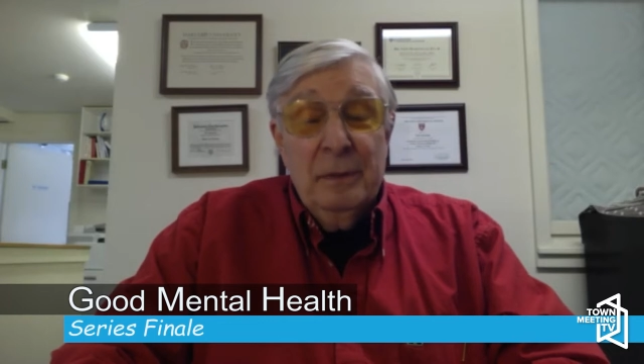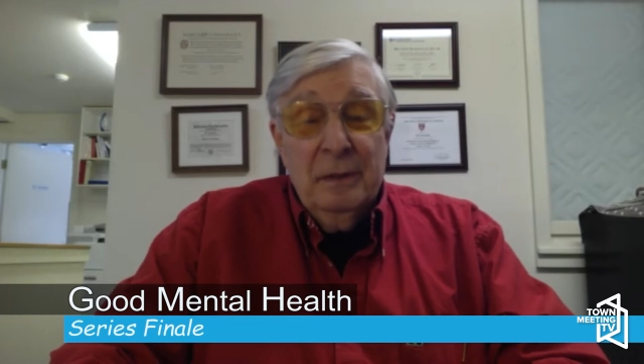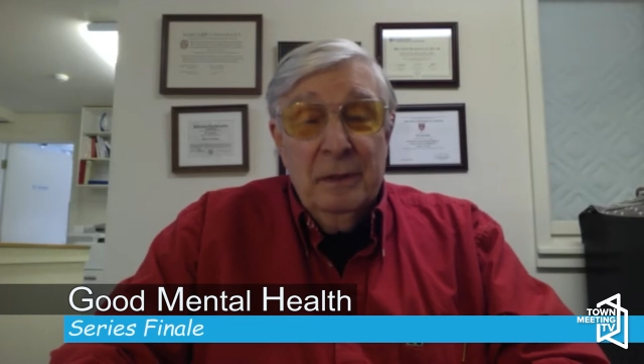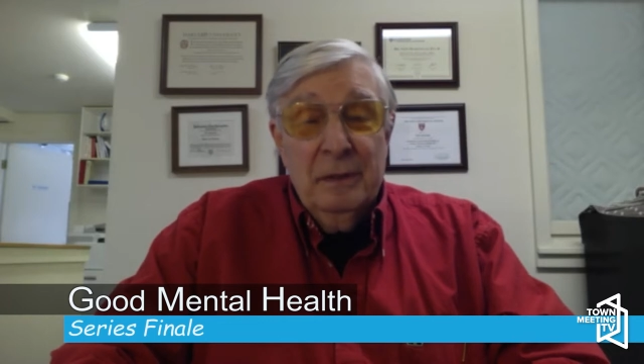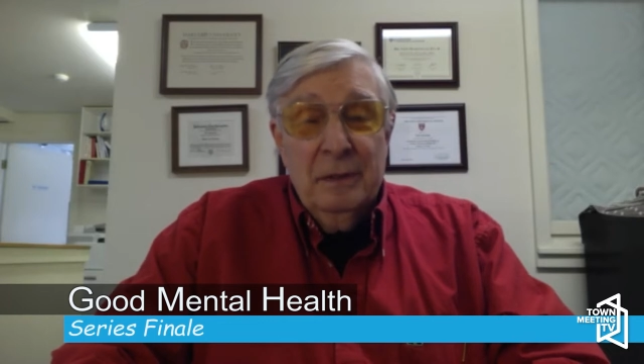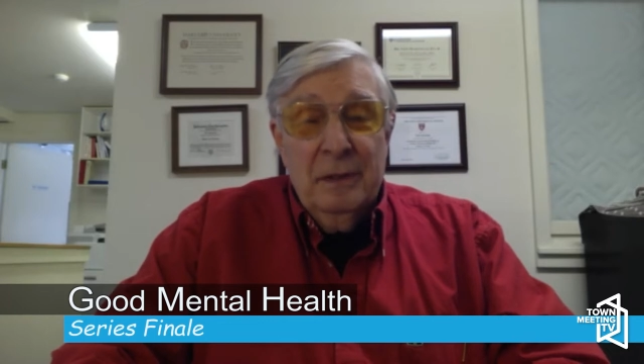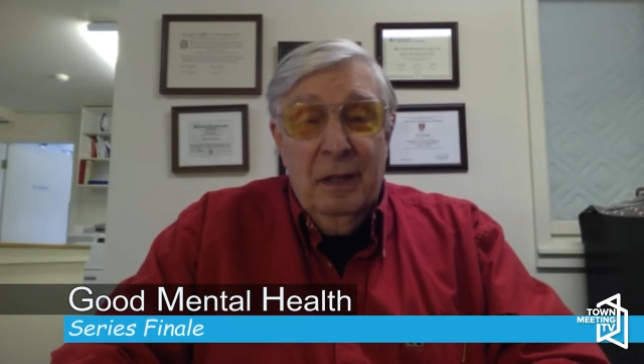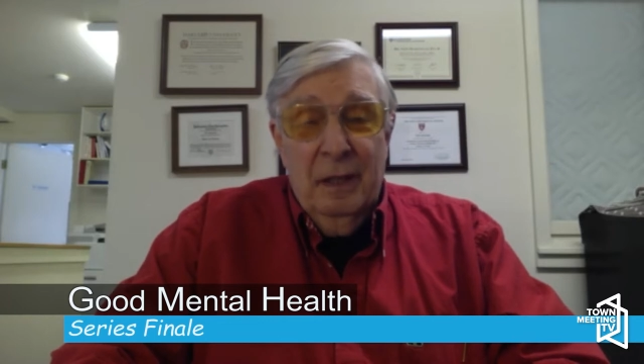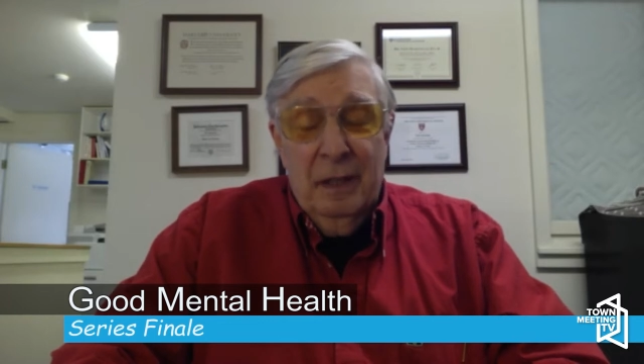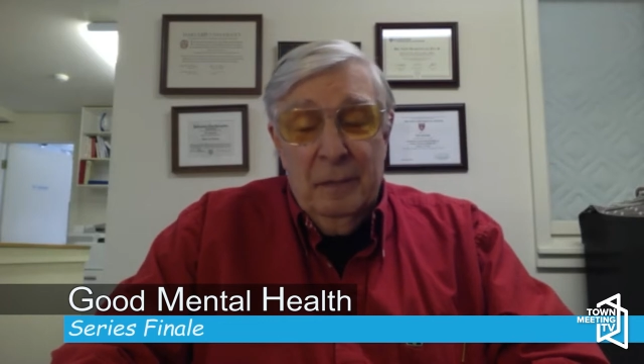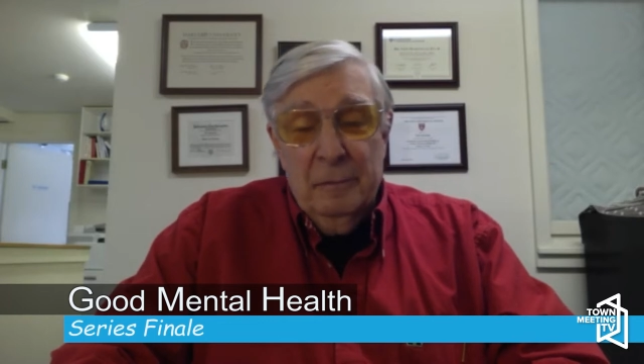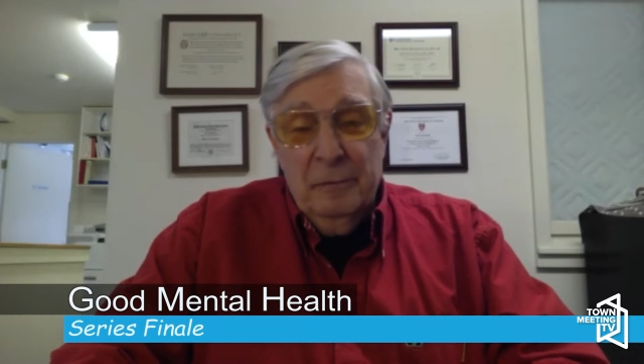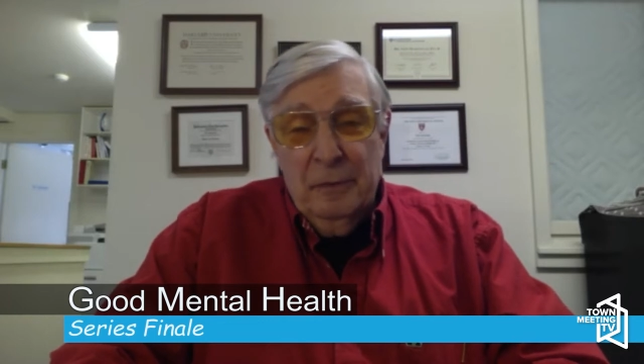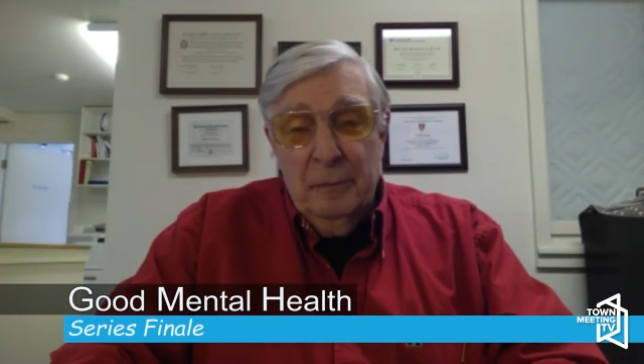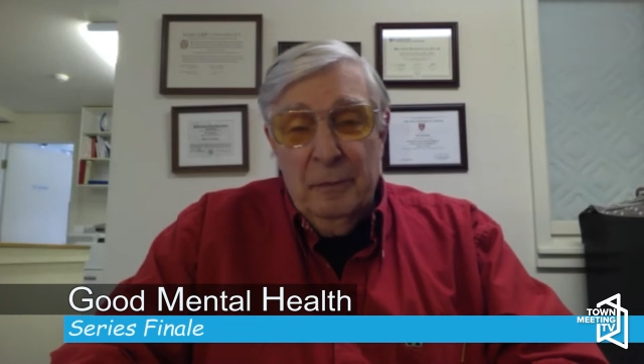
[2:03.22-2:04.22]
in
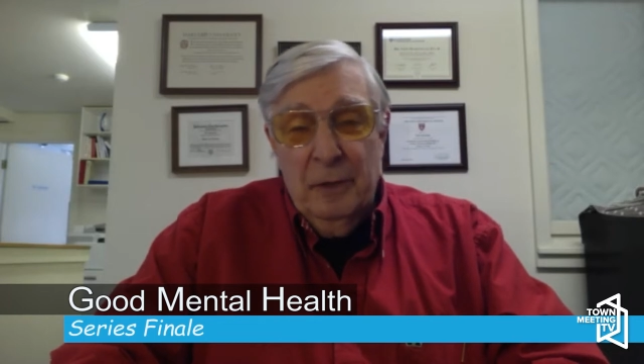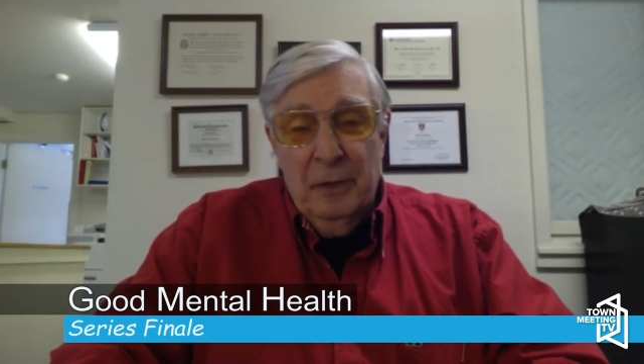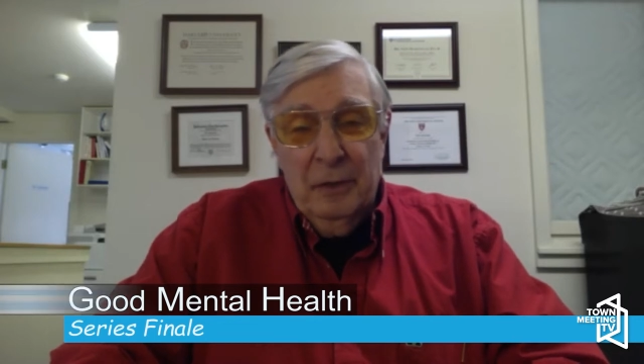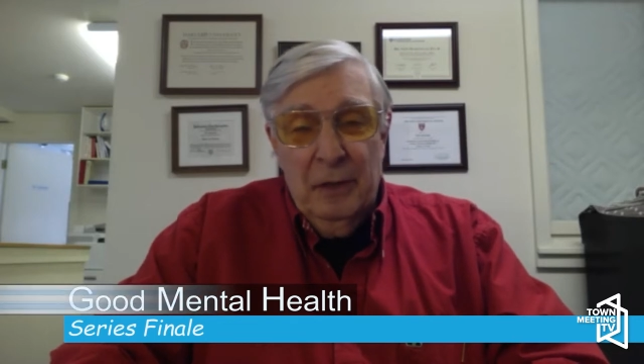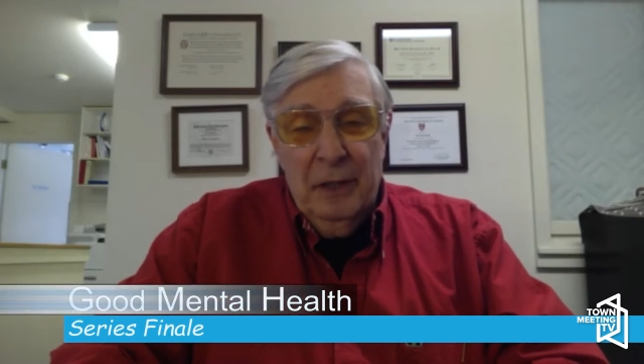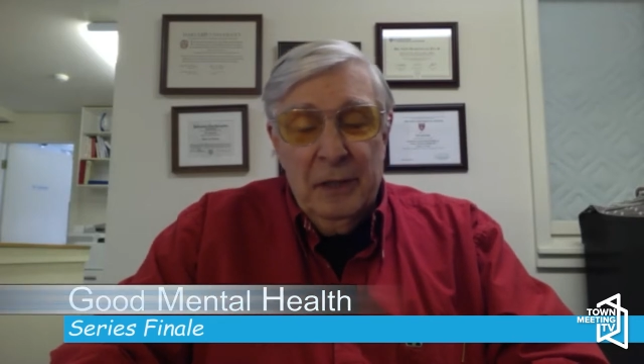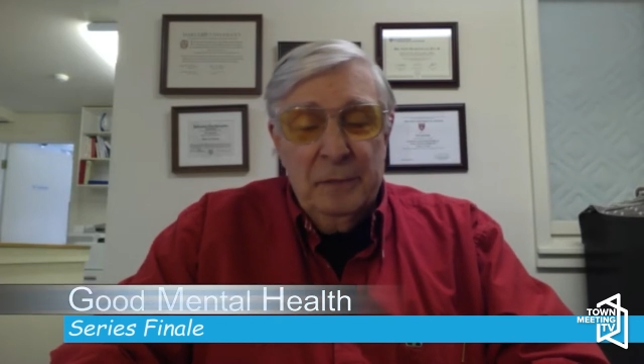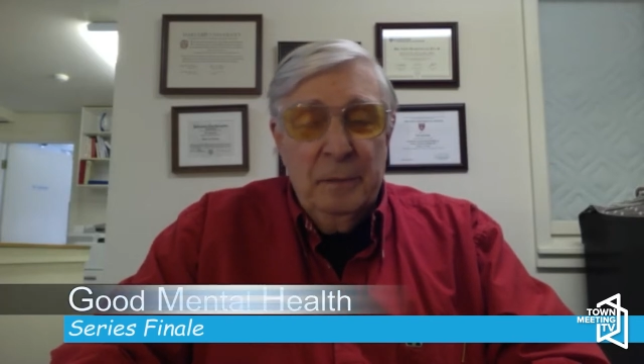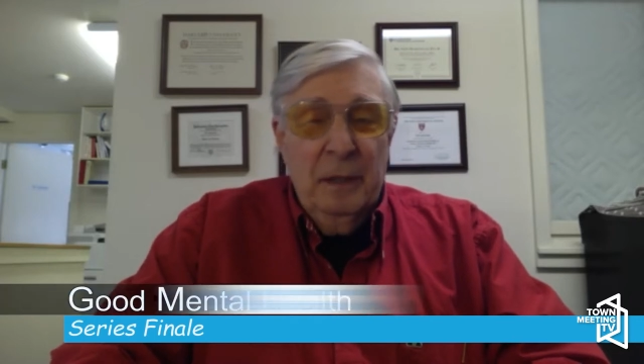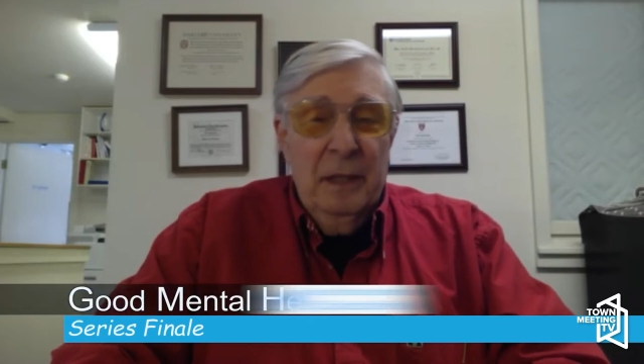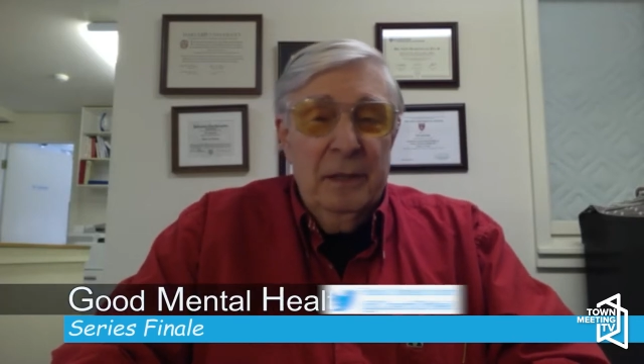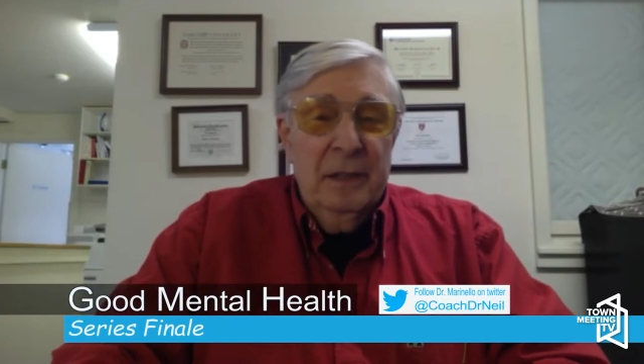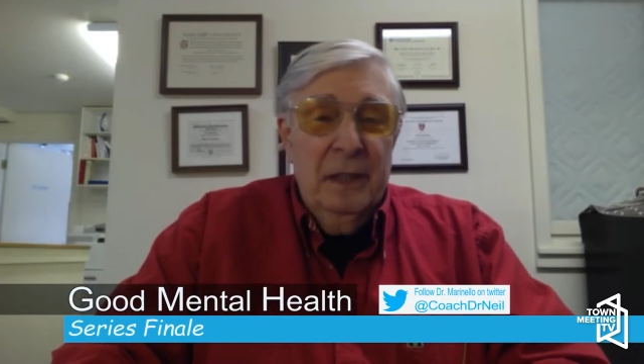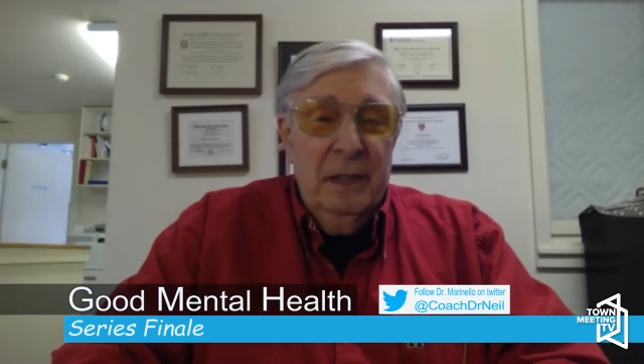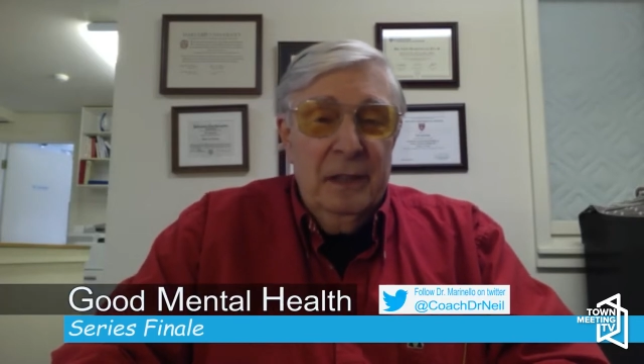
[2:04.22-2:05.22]
time from our last
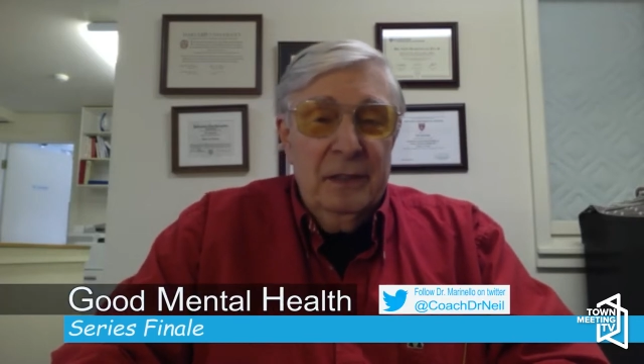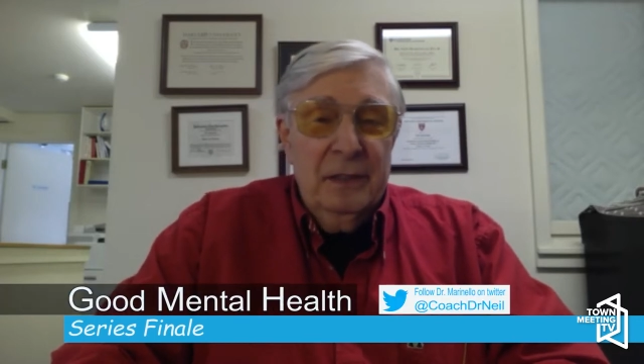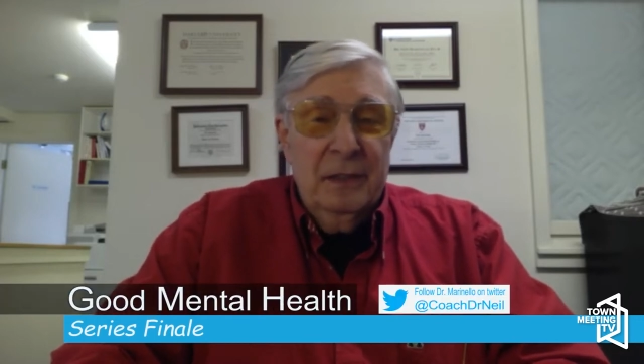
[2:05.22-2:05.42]
podcast